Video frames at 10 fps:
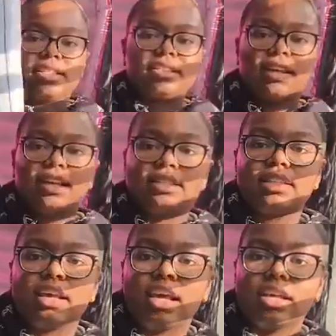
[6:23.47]
that
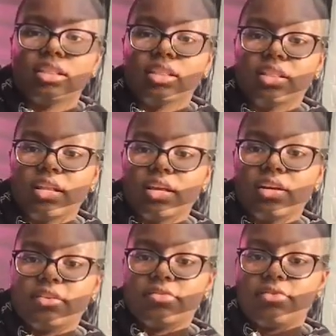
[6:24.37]
says
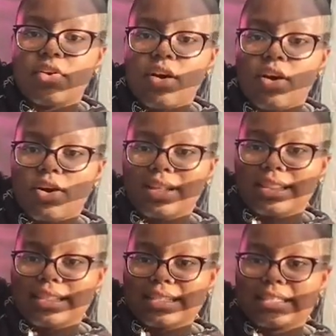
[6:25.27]
love
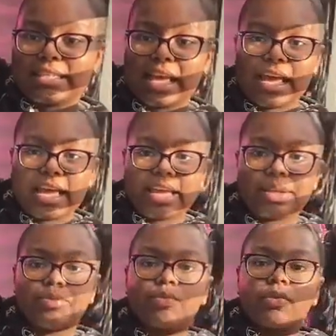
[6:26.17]
on the
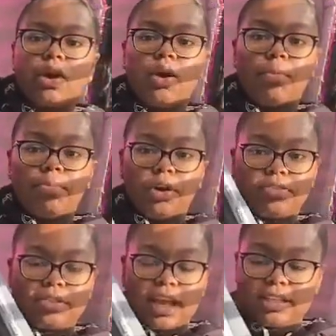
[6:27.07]
side. On
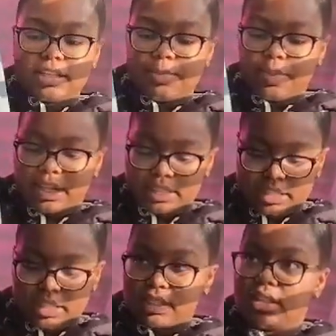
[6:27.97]
both sides of the pants, it says